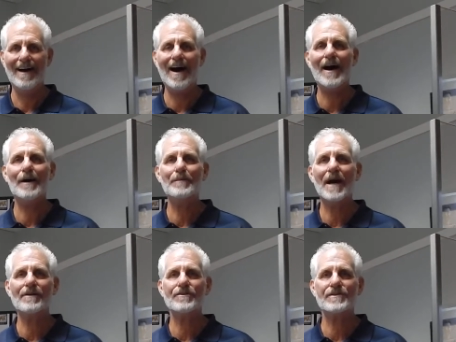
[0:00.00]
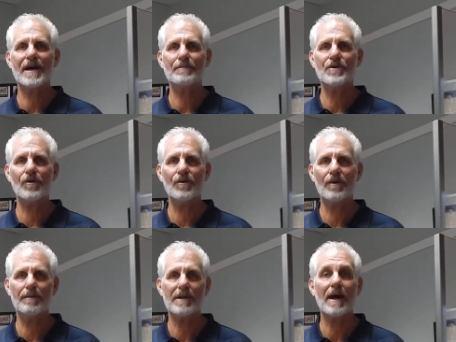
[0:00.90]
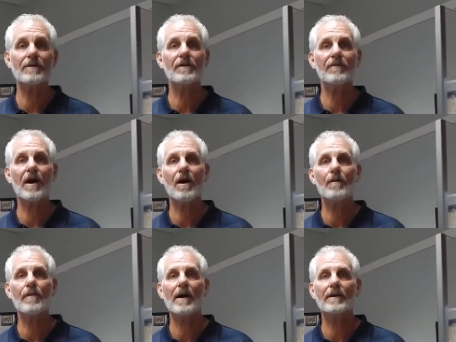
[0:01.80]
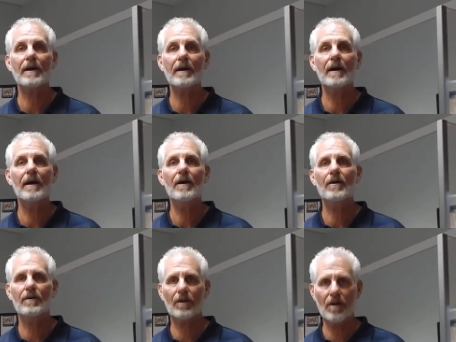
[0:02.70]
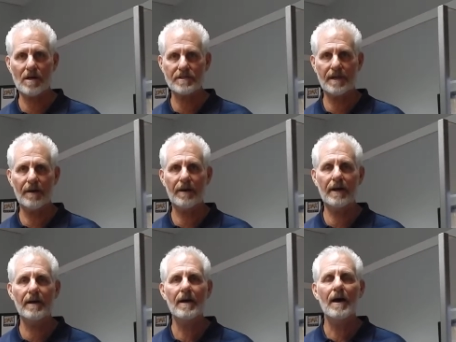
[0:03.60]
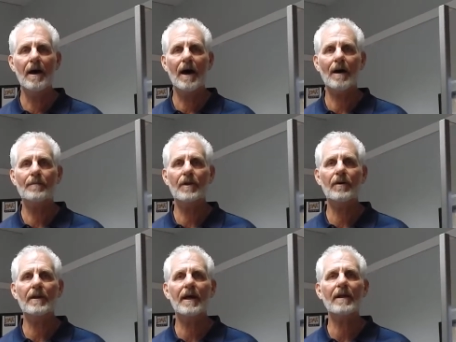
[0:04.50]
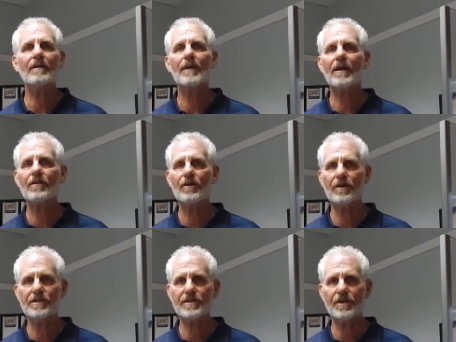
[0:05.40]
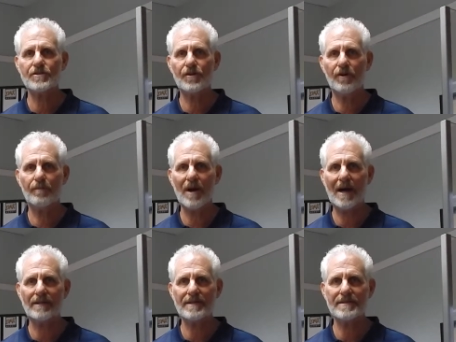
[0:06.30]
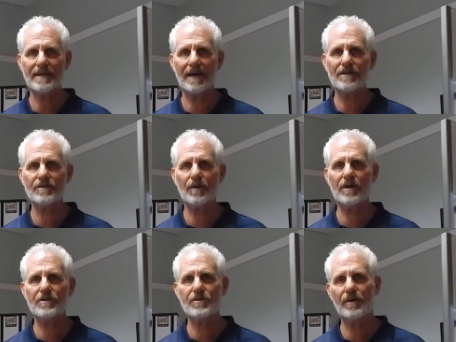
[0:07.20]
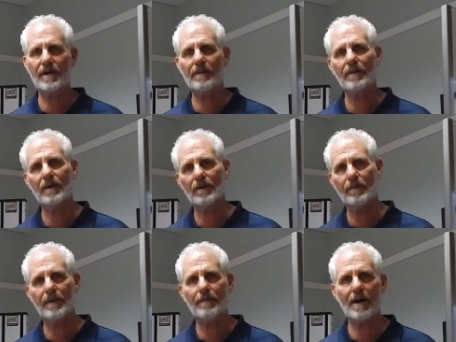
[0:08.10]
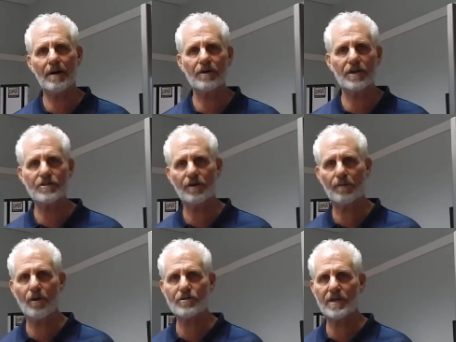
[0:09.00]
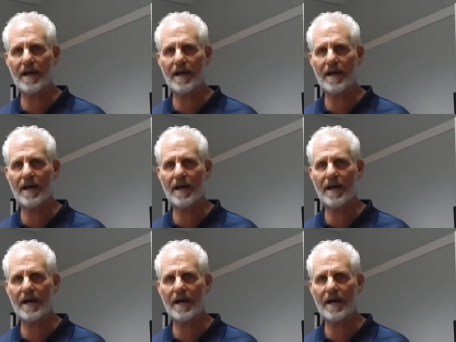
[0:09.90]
Hi, I'm Dr. Sam Tocco. I'm a doctor of chiropractic here in the Clawson area. I'm nearing the end of my 36 year of practice and I just want to show you a little bit about our digital motion